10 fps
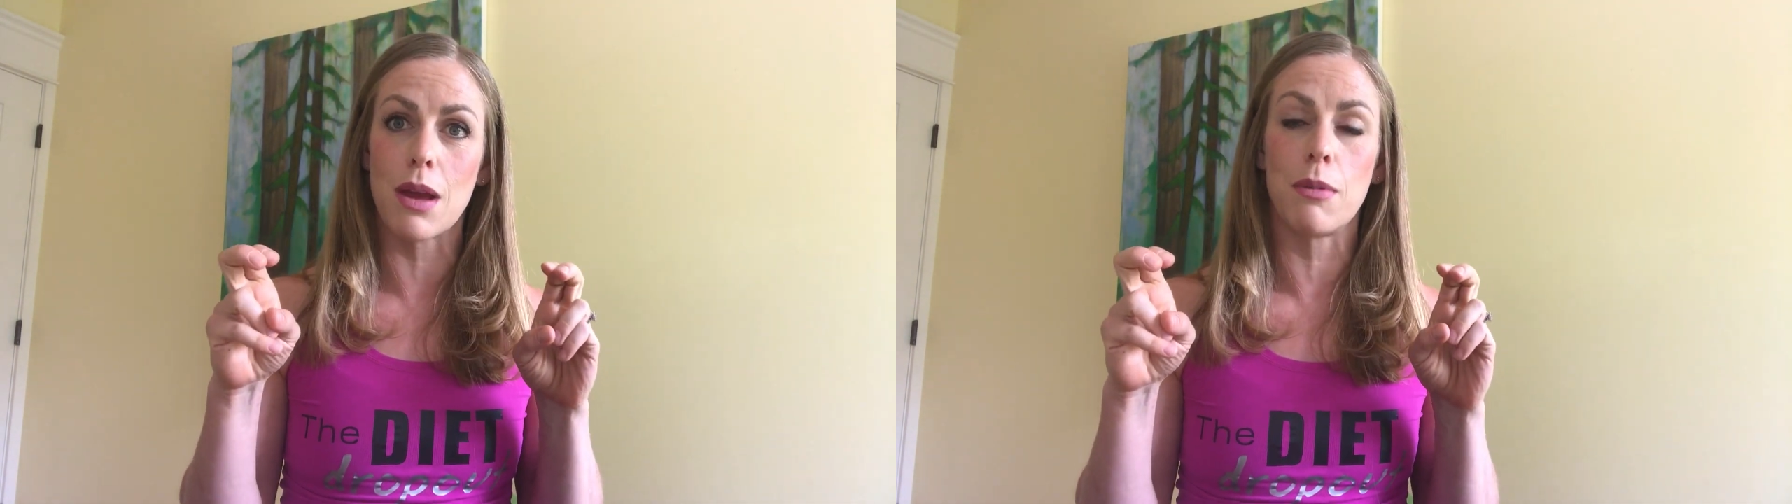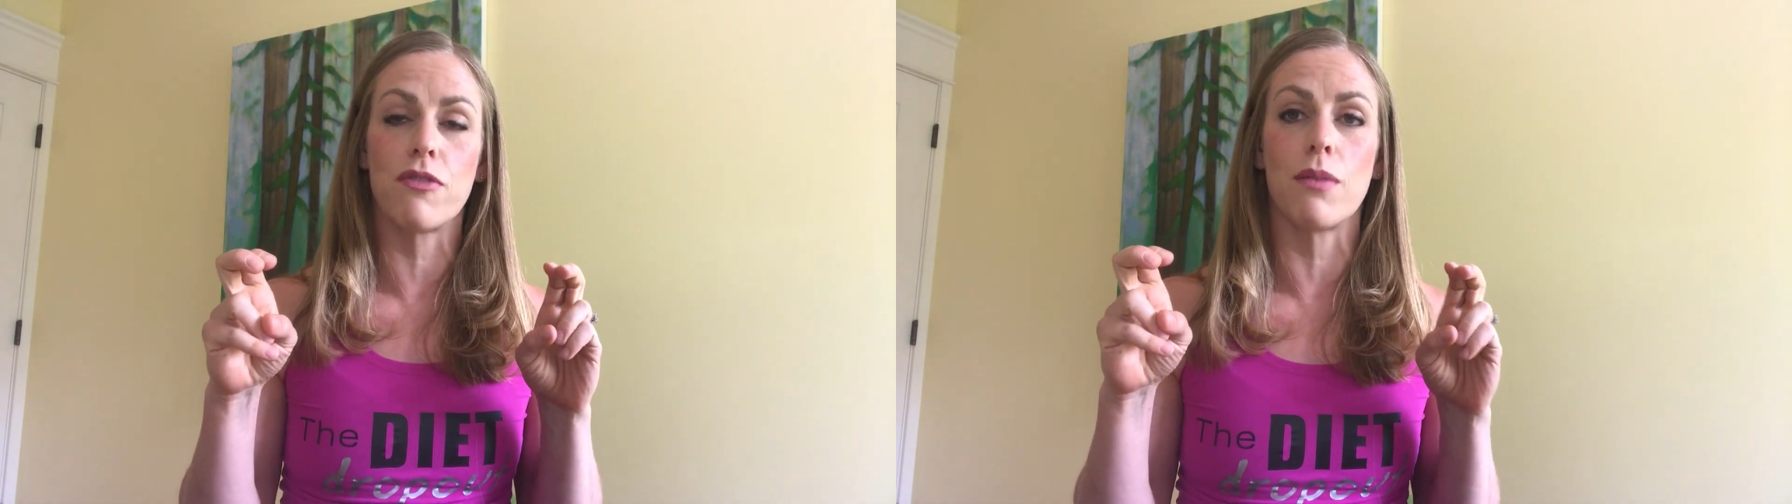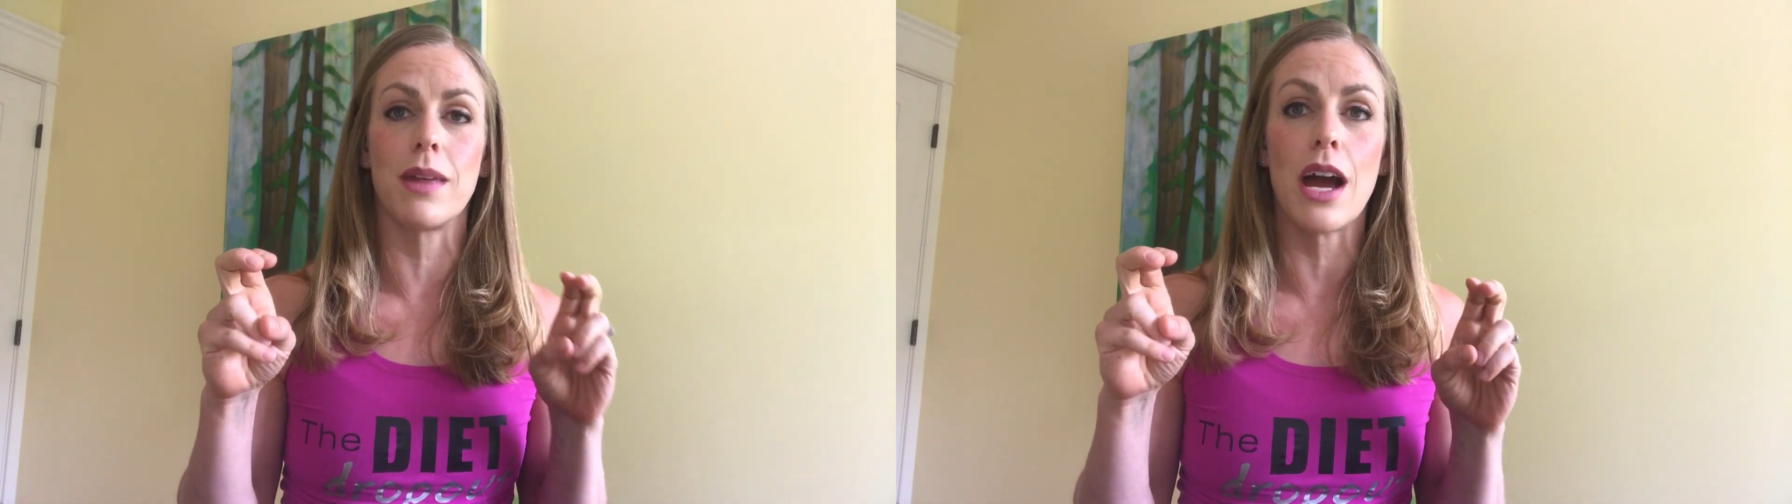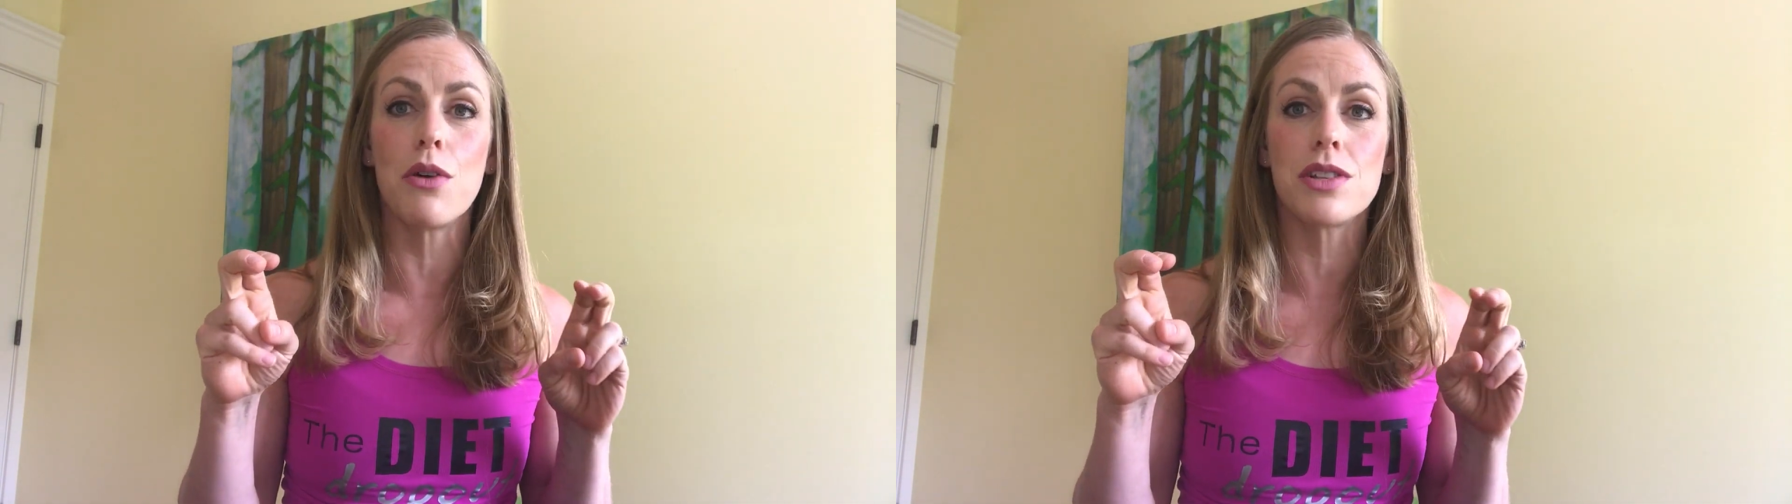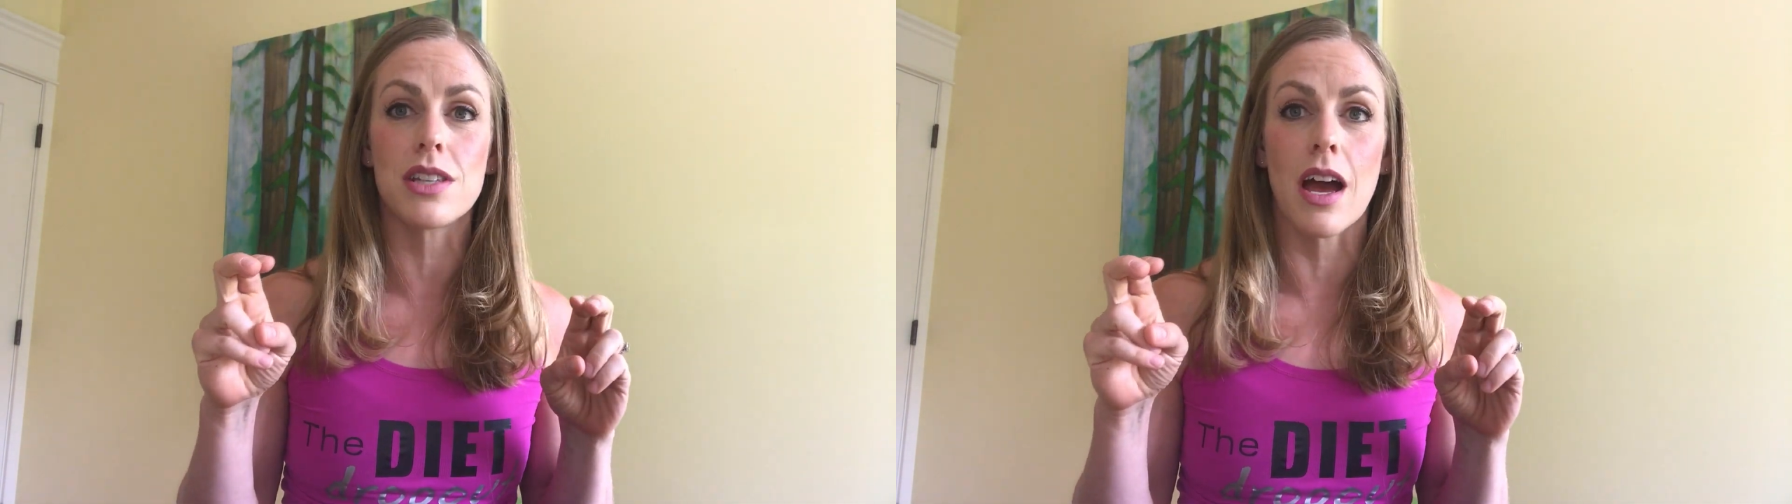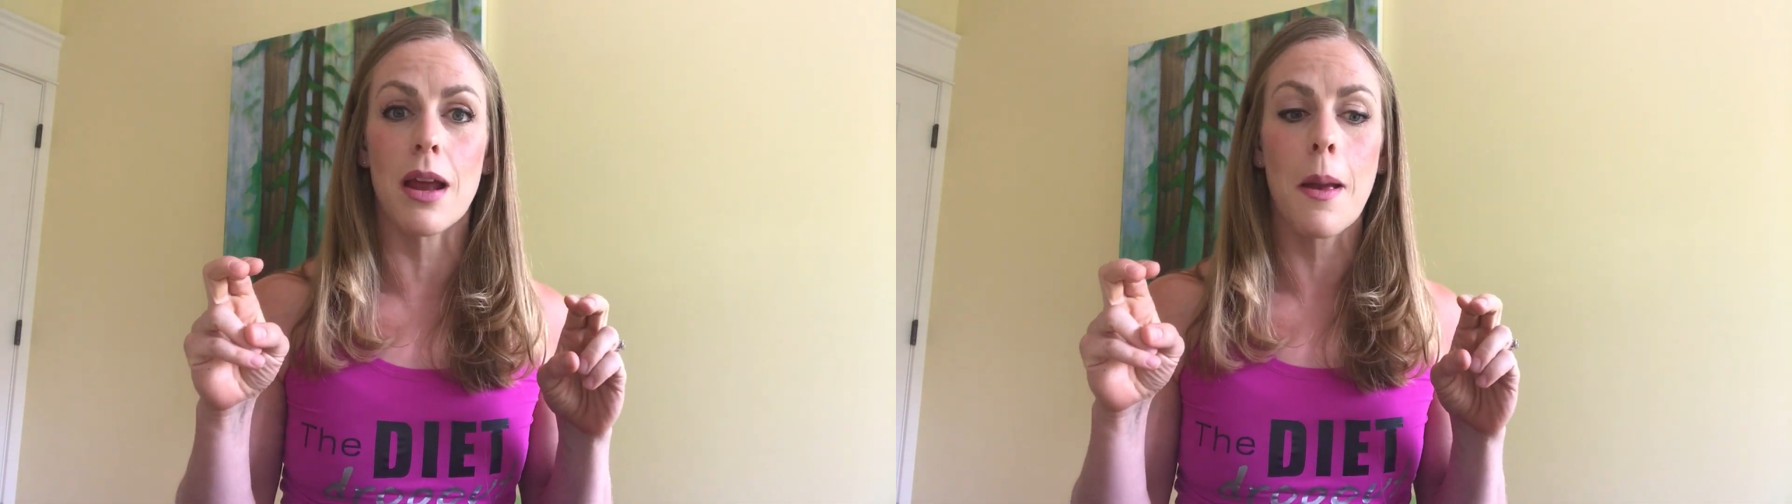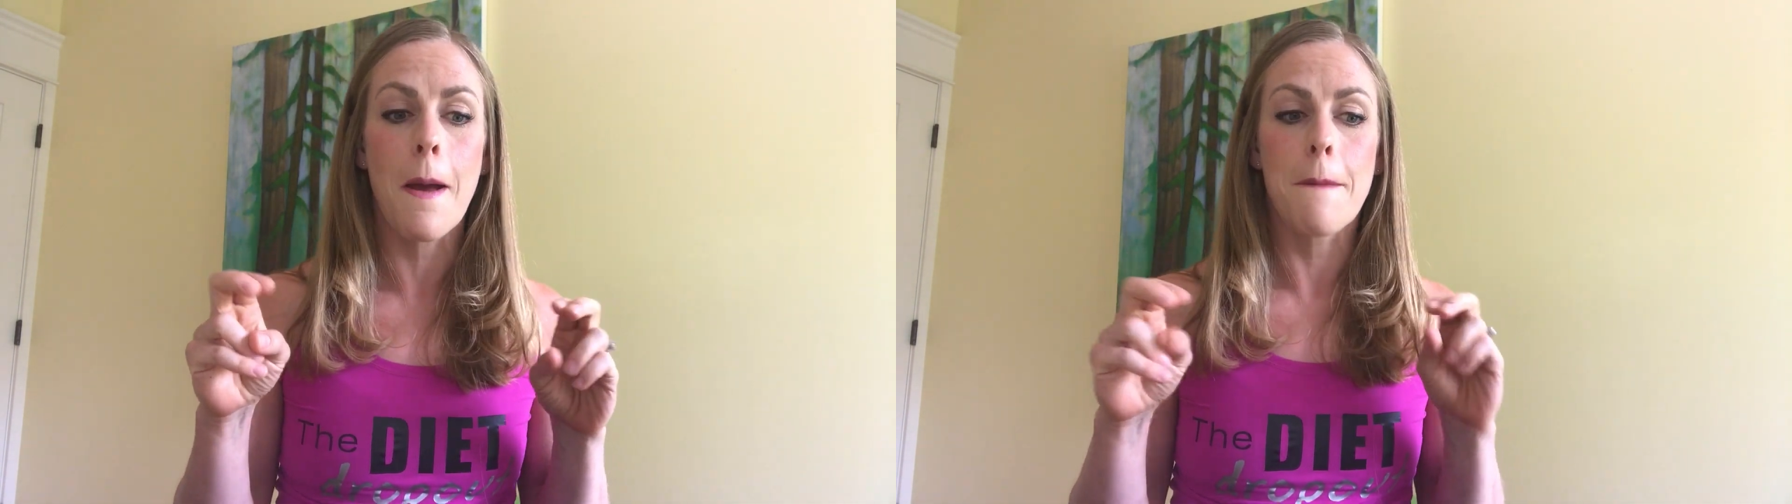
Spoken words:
maybe from the outside,